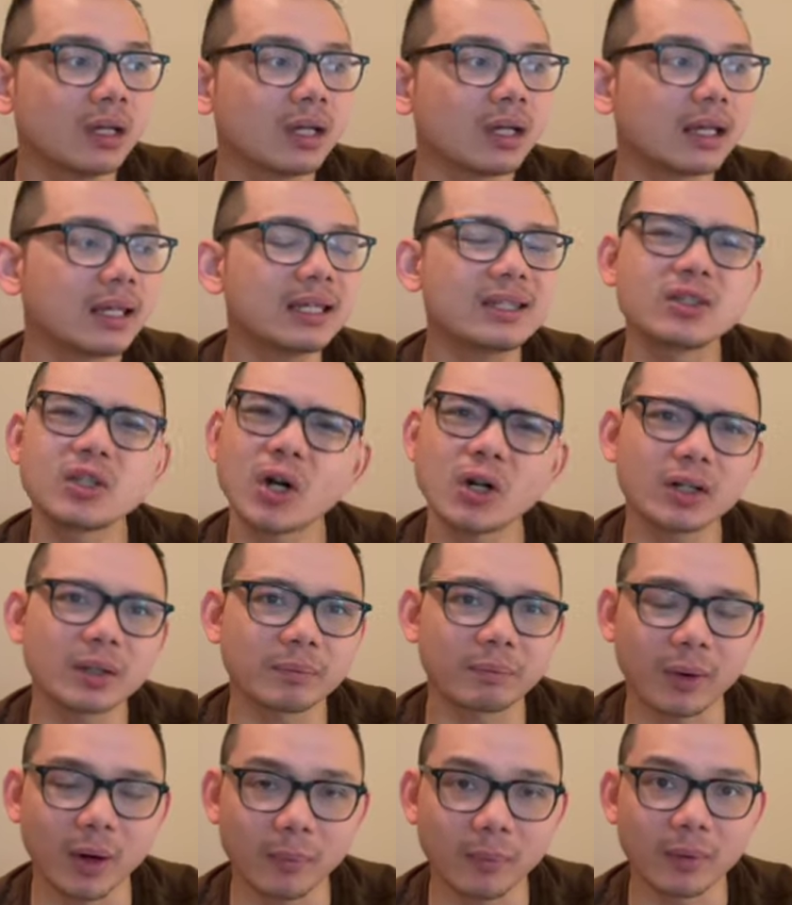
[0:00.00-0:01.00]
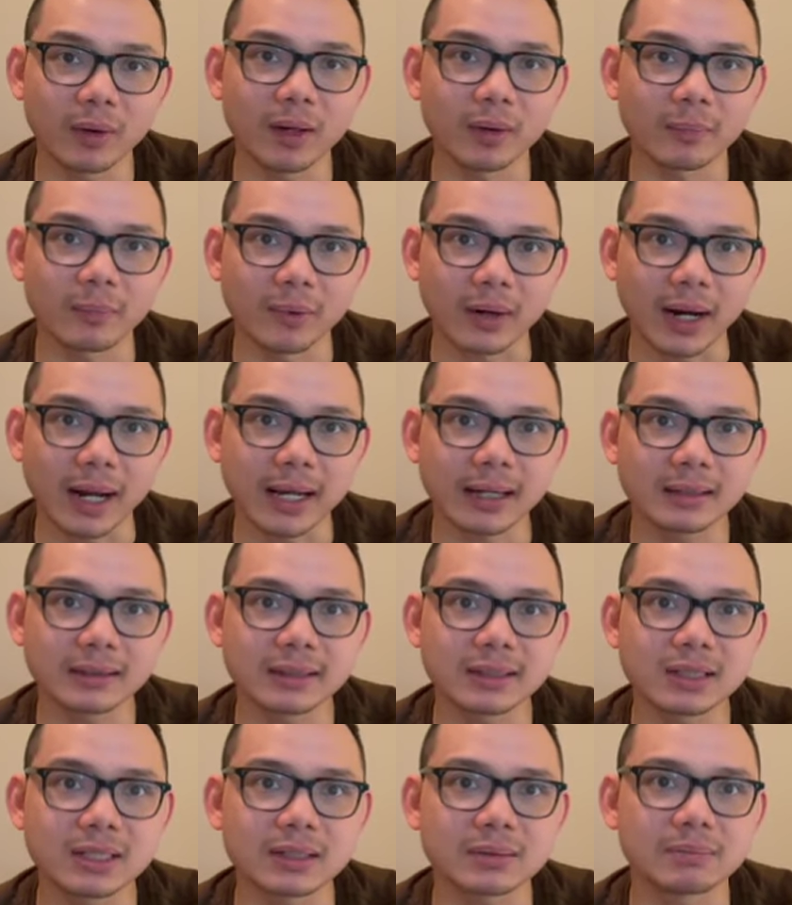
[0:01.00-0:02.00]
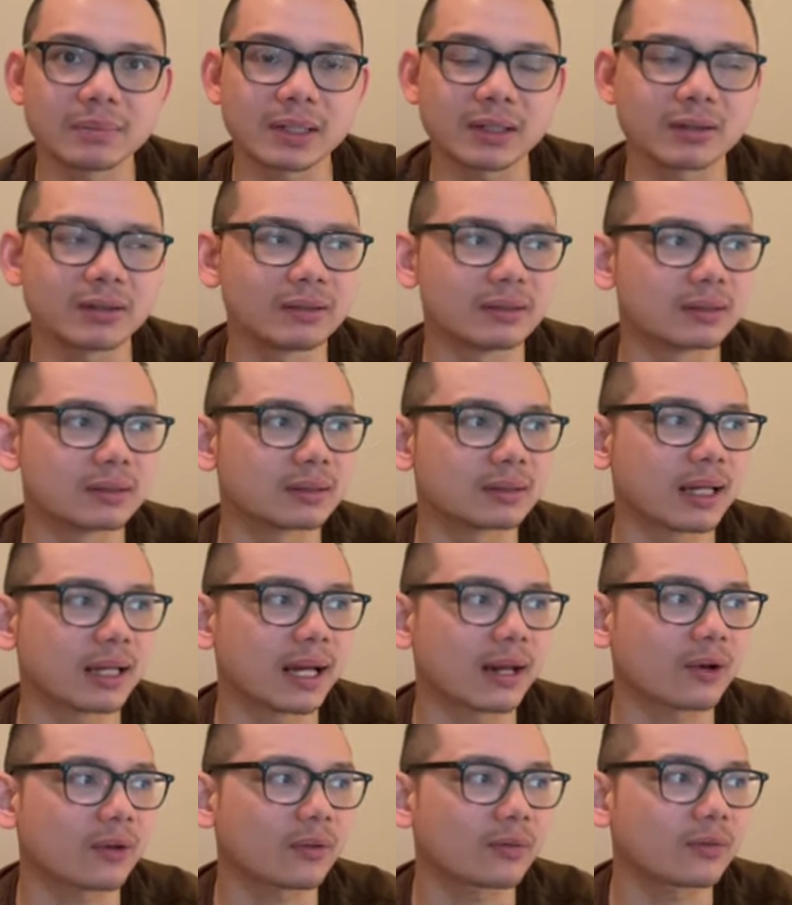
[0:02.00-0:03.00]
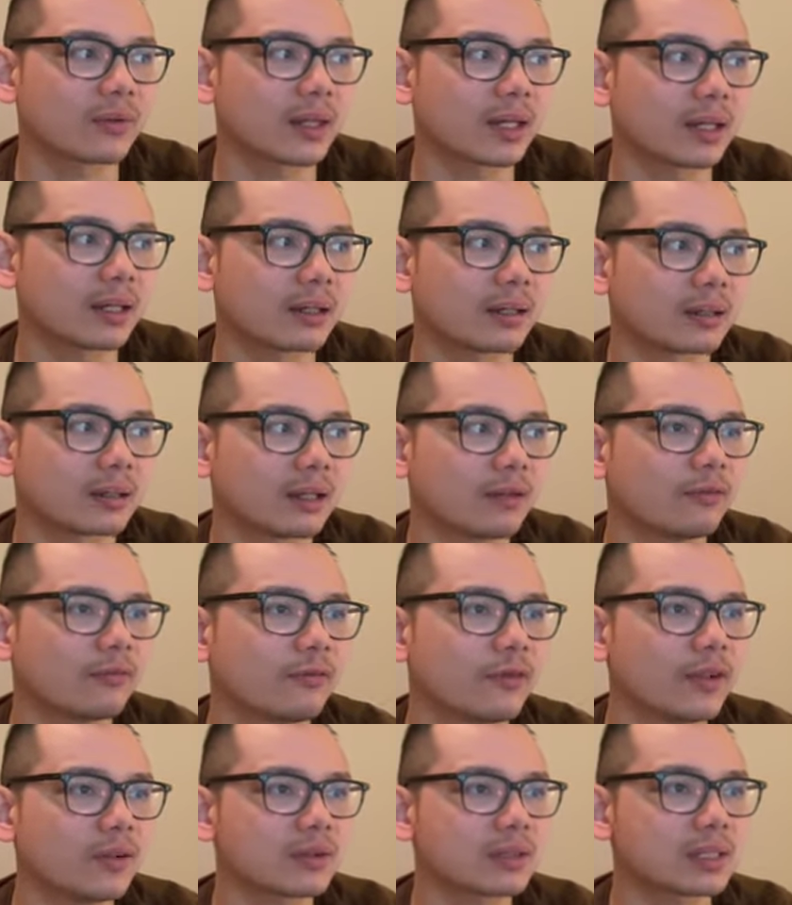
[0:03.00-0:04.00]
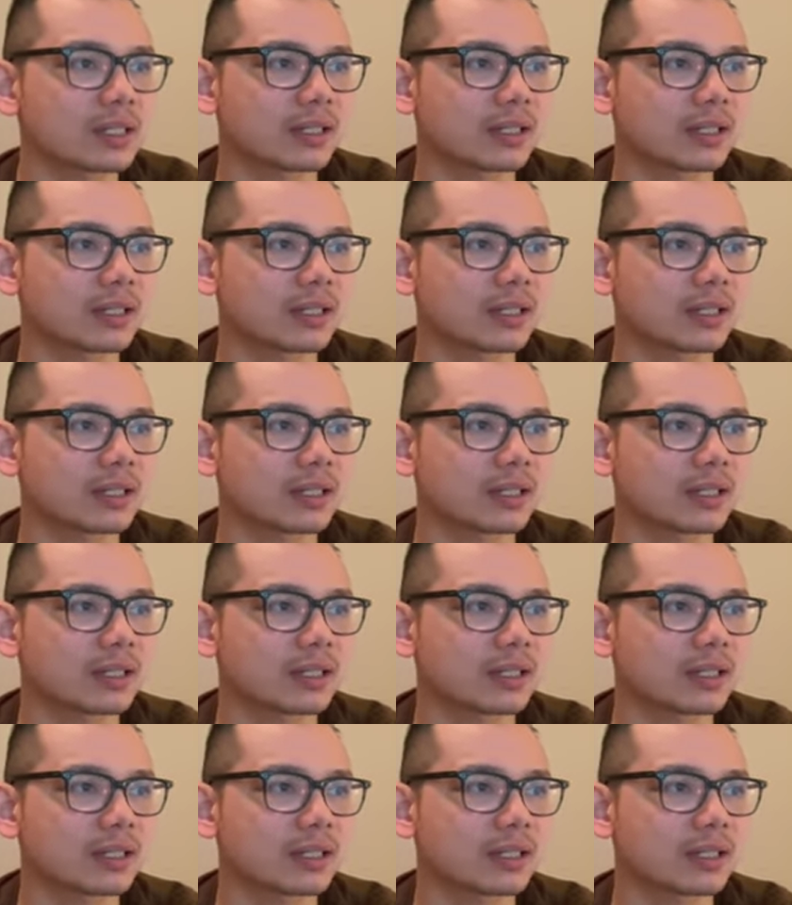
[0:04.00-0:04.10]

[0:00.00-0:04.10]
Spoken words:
It's not a popular brand. It's just because I don't think it feels